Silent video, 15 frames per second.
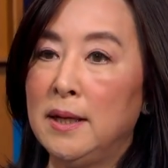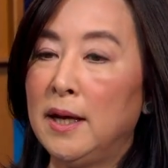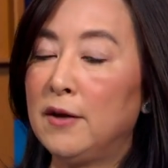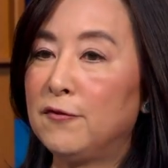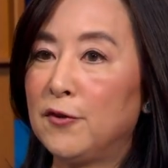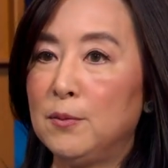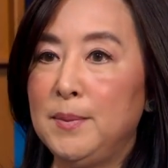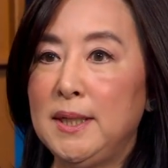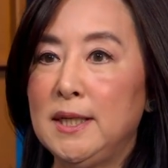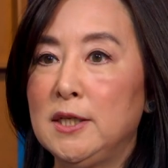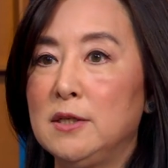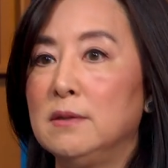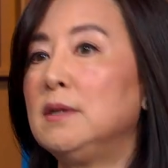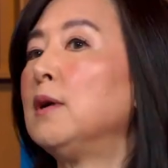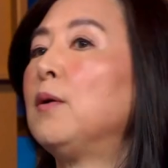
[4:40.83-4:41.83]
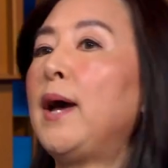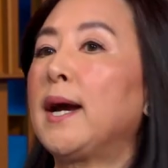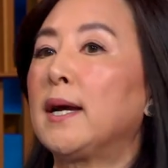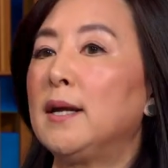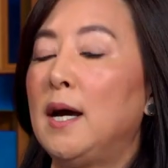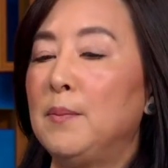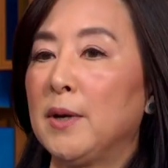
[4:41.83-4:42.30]
And for me,
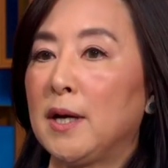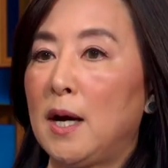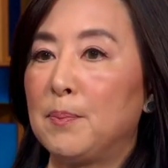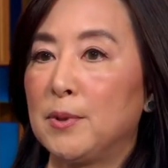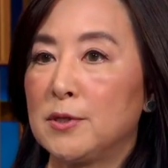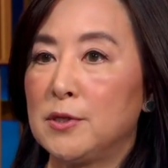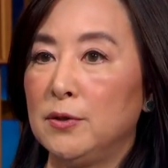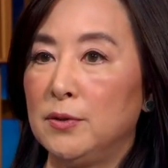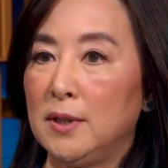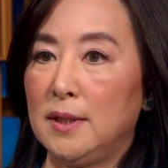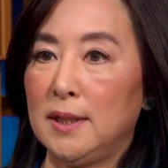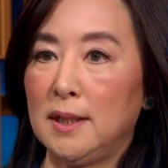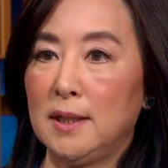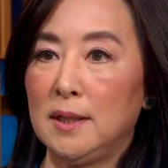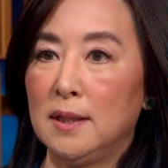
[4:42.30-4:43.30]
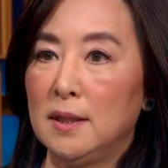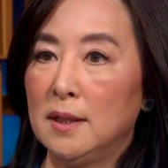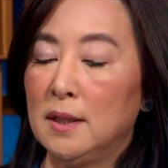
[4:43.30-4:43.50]
economic opportunity,